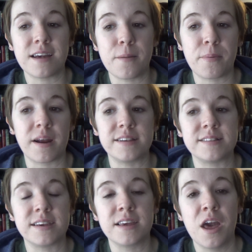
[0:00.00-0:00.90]

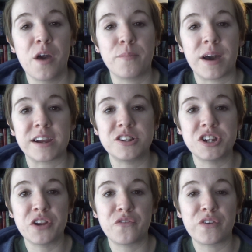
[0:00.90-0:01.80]
Uprising by
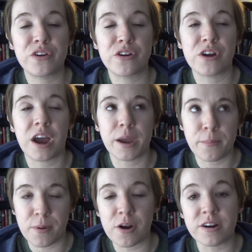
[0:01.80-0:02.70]
Jennifer
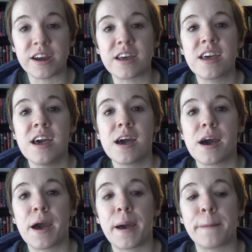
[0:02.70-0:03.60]
Ibarra.
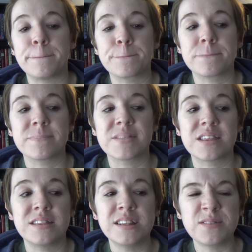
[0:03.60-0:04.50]

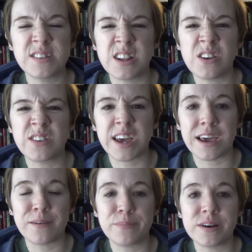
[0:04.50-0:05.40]
This was an
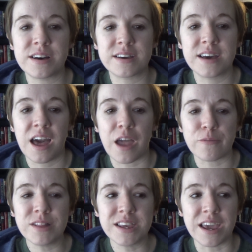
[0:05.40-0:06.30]
okay book. I
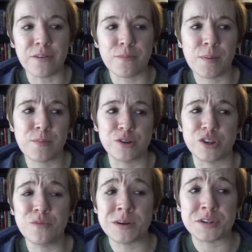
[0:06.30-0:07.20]
really can't remember
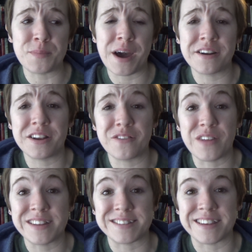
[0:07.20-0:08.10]
too much about it, if
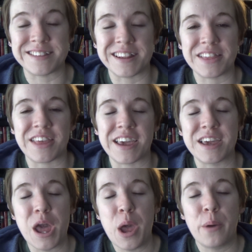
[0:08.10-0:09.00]
that says
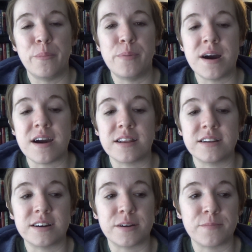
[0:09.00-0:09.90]
anything. But
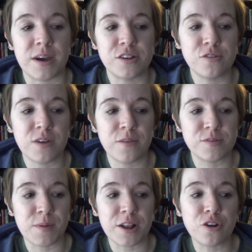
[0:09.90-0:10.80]
it
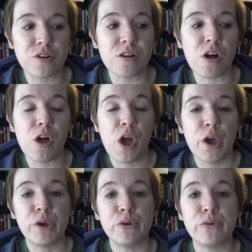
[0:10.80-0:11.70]
was about a girl
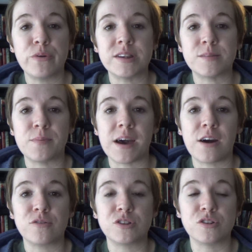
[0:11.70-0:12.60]
who is
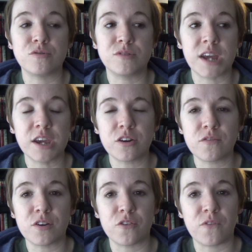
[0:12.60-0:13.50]
about to take
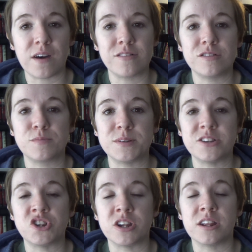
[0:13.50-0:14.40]
over her father's
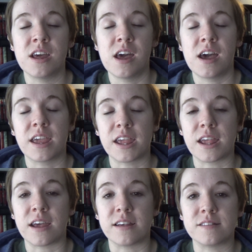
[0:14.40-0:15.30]
position
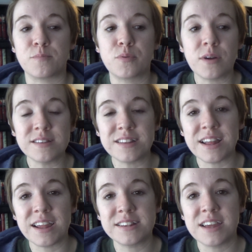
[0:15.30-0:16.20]
as
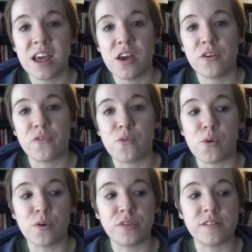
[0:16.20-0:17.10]
president
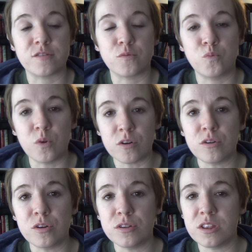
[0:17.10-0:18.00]
for this
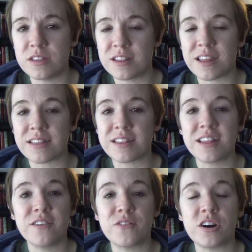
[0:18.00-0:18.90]
world that they
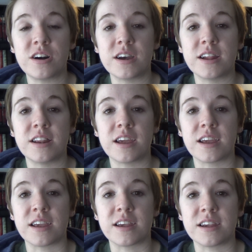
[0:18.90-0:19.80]
live on,
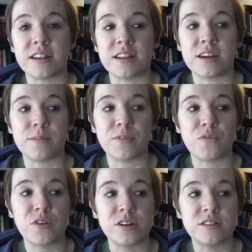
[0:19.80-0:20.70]
and it's
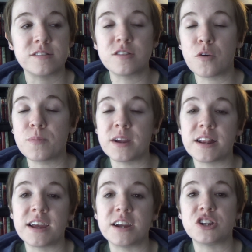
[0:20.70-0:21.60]
very
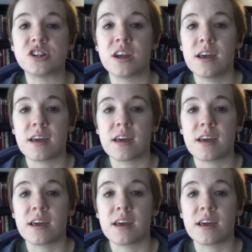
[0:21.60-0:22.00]
dystopian-ish.